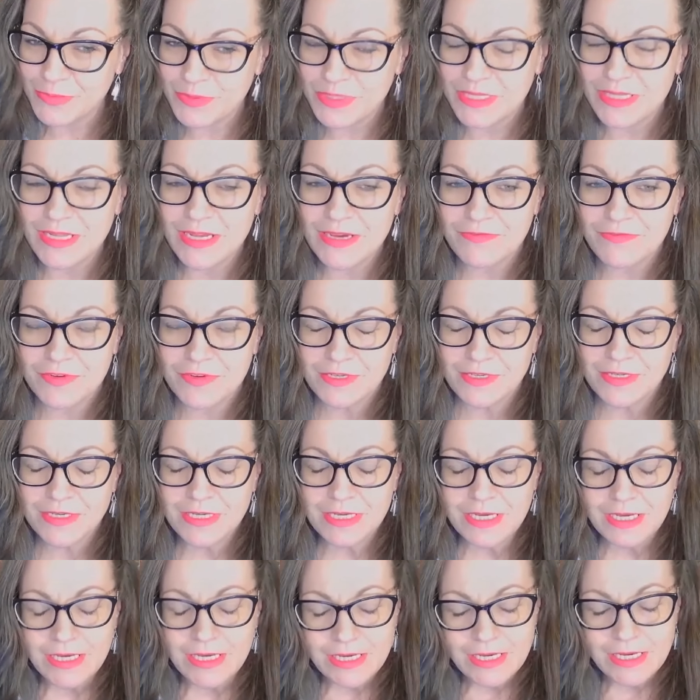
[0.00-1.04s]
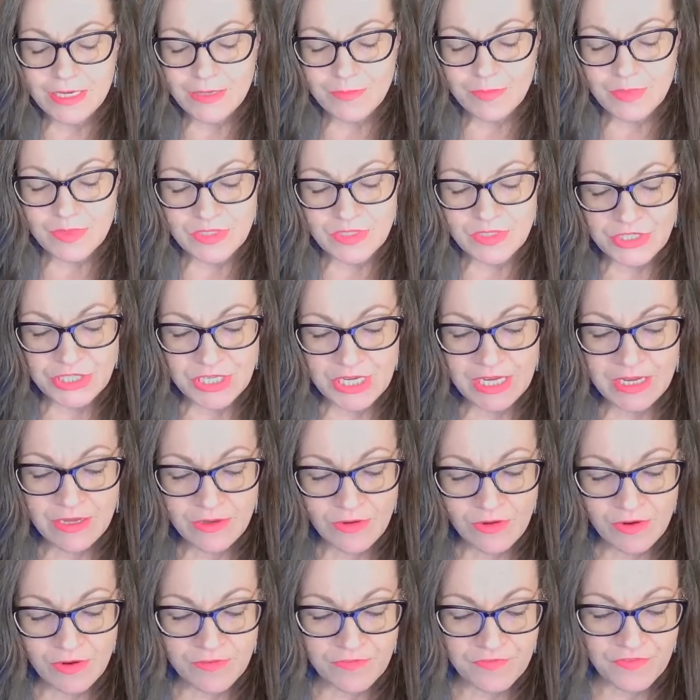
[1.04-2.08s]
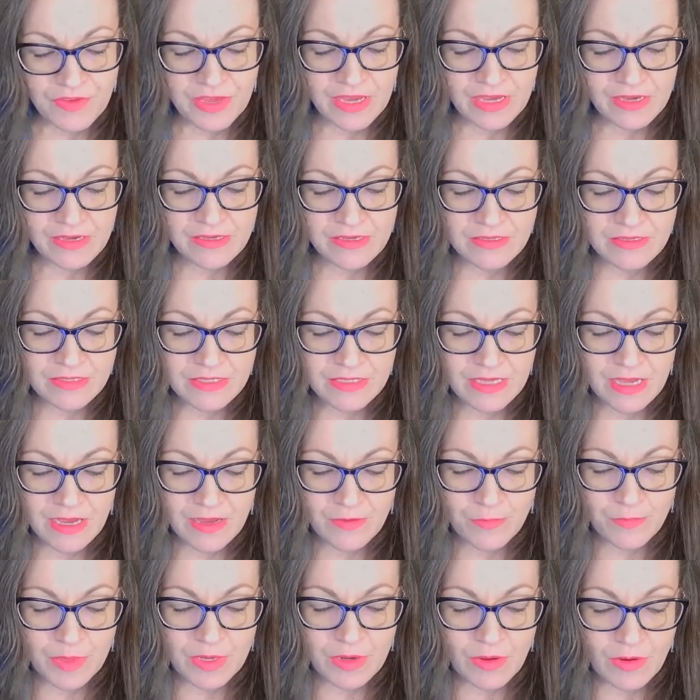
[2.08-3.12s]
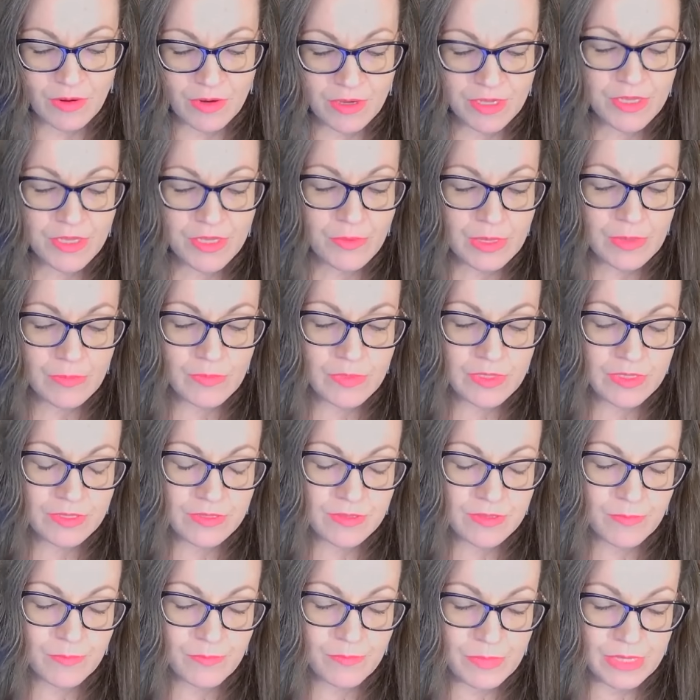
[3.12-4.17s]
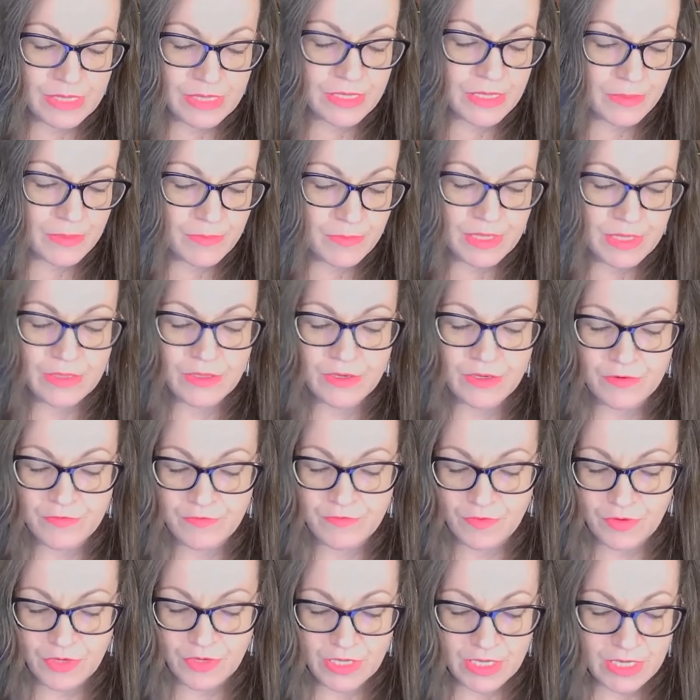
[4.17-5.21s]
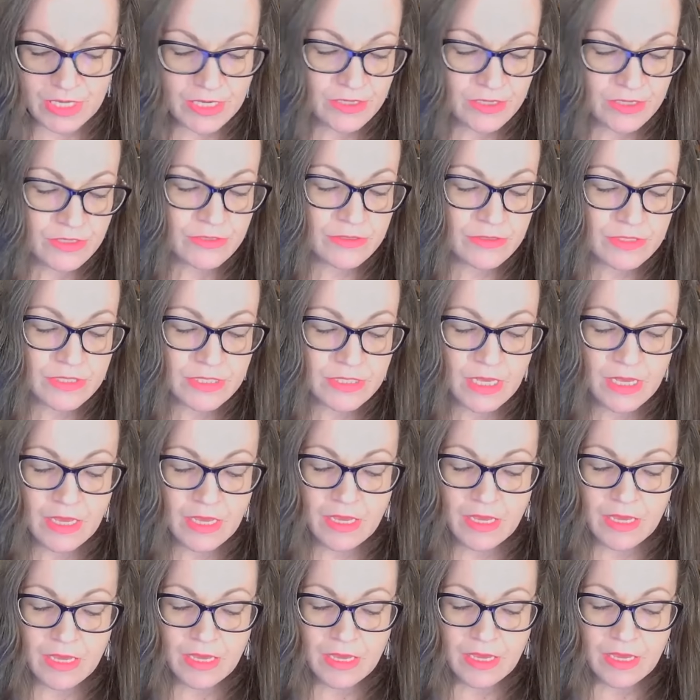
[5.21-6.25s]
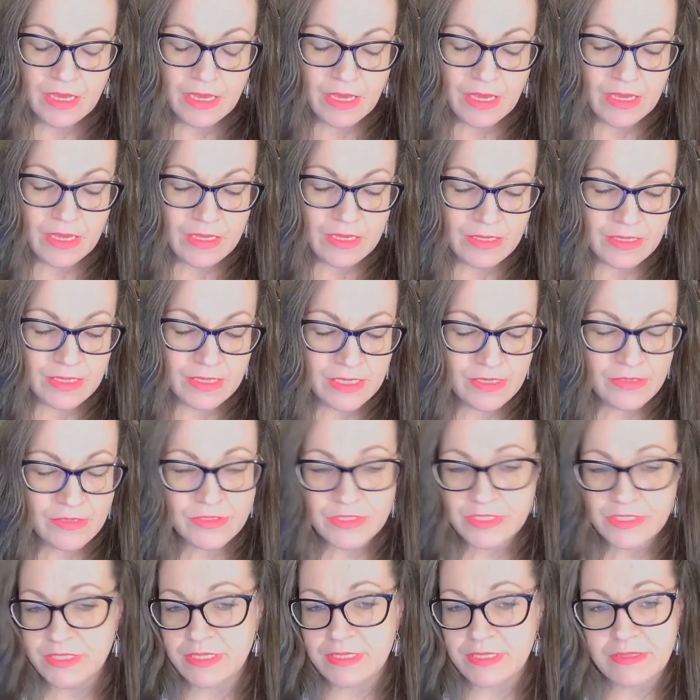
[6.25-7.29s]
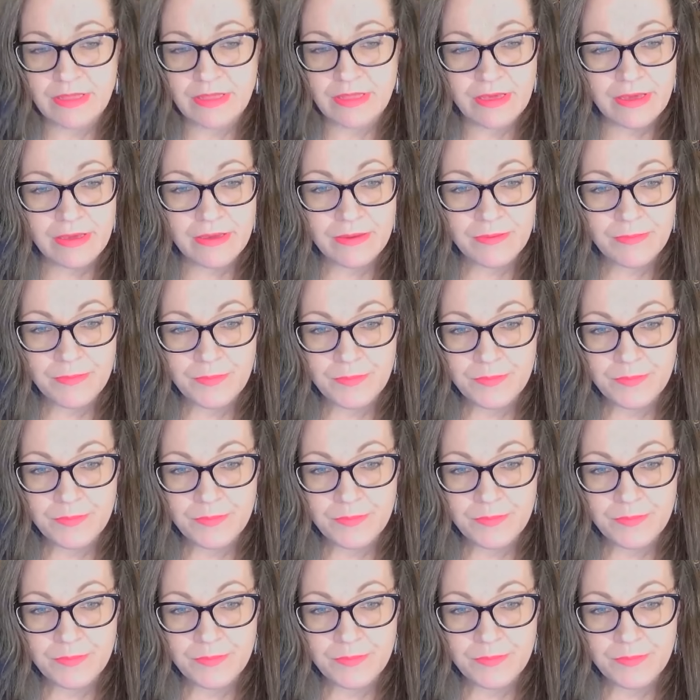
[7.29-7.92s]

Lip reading: would love her, but she and her fans have been arguing with Mindy Miller for years. And here's the thing.